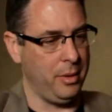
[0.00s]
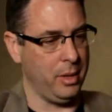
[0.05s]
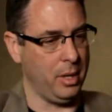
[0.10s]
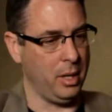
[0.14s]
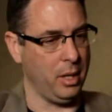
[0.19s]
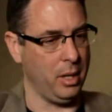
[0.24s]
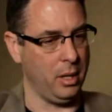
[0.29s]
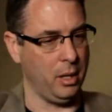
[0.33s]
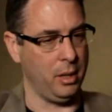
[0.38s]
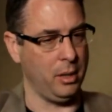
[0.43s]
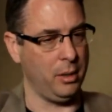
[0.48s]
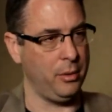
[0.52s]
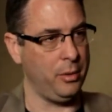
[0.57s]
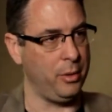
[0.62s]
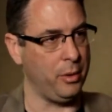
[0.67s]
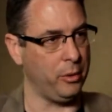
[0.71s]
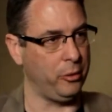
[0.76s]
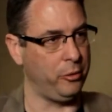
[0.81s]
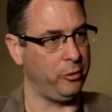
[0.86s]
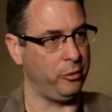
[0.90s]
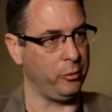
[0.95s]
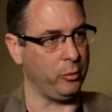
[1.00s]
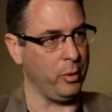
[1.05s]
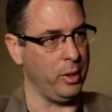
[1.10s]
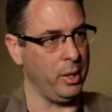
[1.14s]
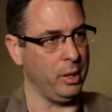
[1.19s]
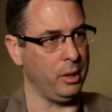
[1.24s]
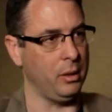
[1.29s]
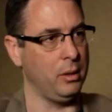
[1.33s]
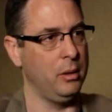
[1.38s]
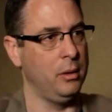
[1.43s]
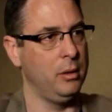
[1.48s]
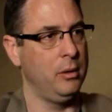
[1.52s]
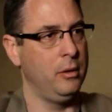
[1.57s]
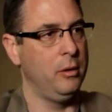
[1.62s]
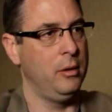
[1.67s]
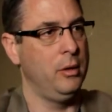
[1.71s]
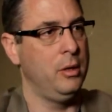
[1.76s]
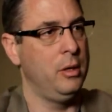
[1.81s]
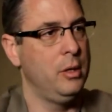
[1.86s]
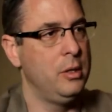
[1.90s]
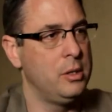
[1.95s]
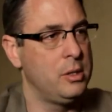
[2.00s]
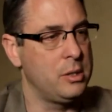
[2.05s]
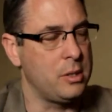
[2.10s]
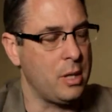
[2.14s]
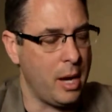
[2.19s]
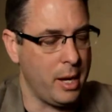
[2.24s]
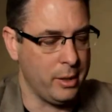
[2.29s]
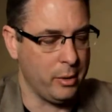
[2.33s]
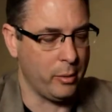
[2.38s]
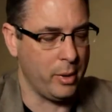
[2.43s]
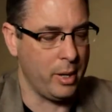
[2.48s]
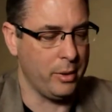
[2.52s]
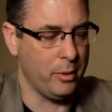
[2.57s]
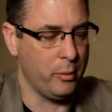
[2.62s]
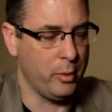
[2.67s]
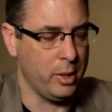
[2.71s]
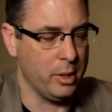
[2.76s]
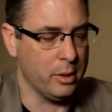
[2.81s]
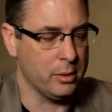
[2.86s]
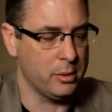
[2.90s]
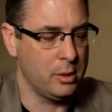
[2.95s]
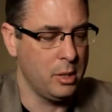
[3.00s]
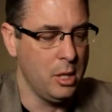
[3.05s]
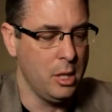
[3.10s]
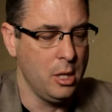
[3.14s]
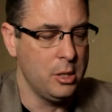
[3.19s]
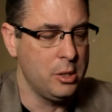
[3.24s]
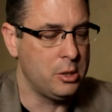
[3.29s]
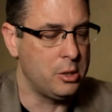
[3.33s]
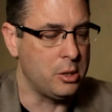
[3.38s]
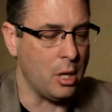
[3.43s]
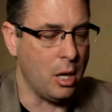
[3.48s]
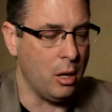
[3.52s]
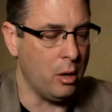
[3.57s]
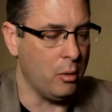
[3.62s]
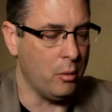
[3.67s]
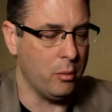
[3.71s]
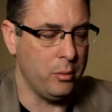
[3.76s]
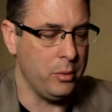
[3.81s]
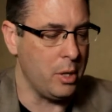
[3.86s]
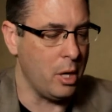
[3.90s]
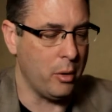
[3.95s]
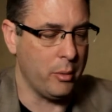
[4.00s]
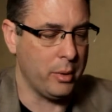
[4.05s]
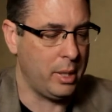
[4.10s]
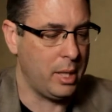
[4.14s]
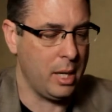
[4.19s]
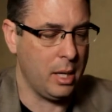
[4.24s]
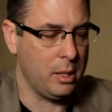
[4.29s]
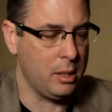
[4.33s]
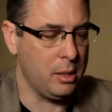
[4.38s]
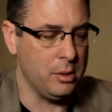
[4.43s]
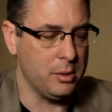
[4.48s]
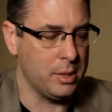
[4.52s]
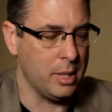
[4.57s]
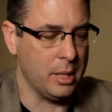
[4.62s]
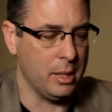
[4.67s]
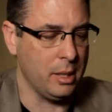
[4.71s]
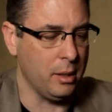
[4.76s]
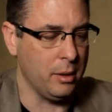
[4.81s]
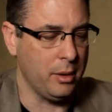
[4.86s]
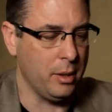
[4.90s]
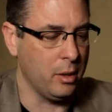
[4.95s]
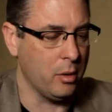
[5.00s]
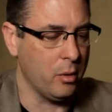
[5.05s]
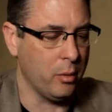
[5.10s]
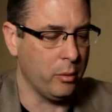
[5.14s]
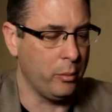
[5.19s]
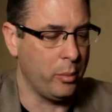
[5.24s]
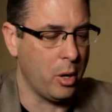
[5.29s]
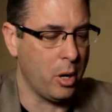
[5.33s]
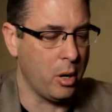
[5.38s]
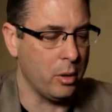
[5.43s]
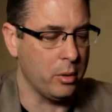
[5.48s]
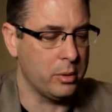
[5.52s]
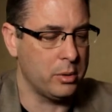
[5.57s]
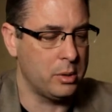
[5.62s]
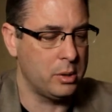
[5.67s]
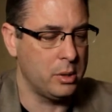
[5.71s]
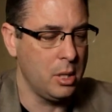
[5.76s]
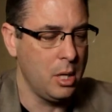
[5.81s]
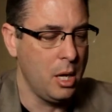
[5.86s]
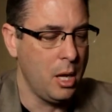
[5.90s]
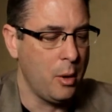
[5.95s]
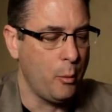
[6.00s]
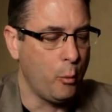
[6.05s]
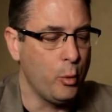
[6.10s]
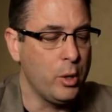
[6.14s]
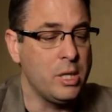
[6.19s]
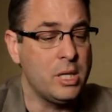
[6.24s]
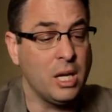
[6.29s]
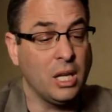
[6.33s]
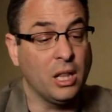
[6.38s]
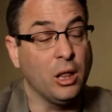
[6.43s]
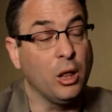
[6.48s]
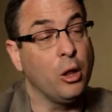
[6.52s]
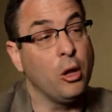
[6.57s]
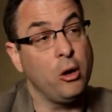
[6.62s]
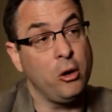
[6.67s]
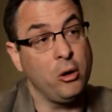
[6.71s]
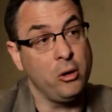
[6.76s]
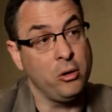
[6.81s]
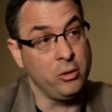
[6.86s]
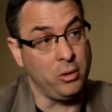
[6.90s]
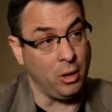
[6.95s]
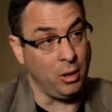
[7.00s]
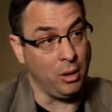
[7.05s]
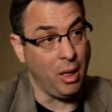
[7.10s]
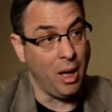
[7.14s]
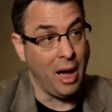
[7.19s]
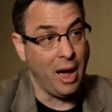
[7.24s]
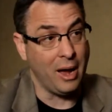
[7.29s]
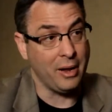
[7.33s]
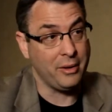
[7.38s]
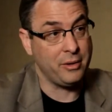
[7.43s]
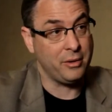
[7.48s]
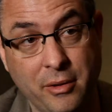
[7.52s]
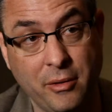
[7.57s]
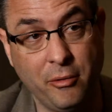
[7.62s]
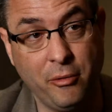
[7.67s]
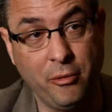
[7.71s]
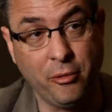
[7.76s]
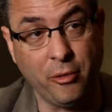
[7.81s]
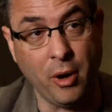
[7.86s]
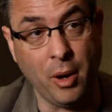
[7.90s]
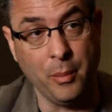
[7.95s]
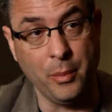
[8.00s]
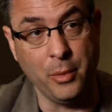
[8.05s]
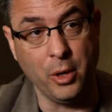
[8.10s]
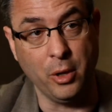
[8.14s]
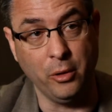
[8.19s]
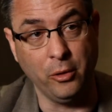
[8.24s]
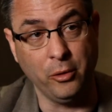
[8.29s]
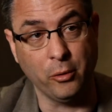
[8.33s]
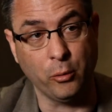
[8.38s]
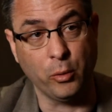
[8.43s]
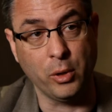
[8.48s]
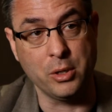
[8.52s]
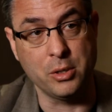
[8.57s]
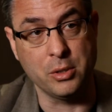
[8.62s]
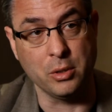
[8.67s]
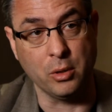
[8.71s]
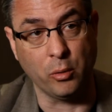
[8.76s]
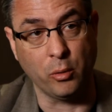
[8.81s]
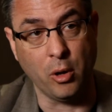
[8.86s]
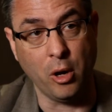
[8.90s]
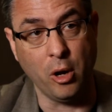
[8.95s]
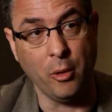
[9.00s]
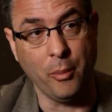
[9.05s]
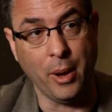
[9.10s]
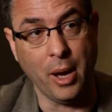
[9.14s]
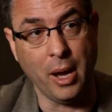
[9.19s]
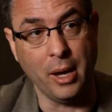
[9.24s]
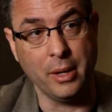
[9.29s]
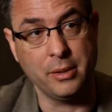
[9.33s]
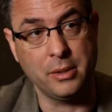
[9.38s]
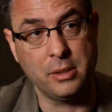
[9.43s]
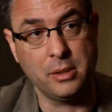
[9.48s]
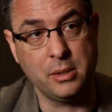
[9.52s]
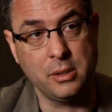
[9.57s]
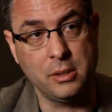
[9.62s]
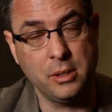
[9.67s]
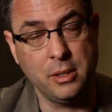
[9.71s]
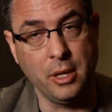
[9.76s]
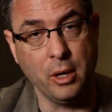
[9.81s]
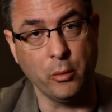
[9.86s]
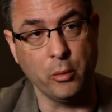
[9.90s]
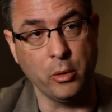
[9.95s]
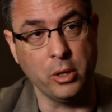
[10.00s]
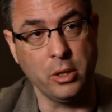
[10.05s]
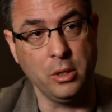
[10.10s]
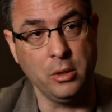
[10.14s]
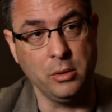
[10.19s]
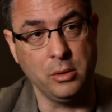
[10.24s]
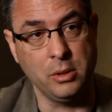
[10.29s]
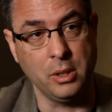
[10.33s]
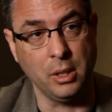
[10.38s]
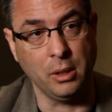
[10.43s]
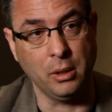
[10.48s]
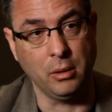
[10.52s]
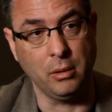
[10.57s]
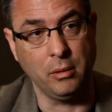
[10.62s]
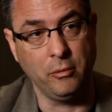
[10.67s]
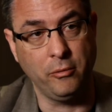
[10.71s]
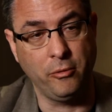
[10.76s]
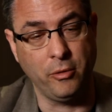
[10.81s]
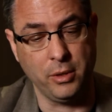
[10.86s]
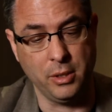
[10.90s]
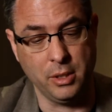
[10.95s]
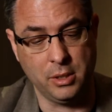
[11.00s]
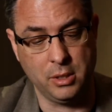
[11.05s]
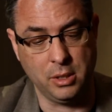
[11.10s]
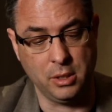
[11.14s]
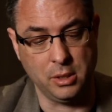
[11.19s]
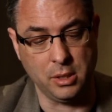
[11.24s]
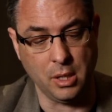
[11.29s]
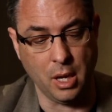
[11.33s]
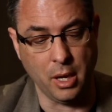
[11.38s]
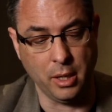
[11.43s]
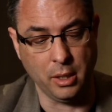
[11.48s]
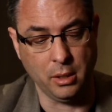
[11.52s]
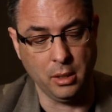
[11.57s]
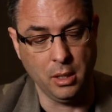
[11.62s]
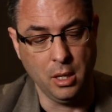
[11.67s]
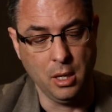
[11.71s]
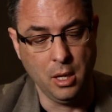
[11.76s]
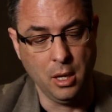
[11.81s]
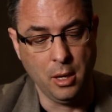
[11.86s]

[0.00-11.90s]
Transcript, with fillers: the the string slide around the wheels. So no, we can't use any of the old parts. We did learn a lot from those original robots that we're using for this design,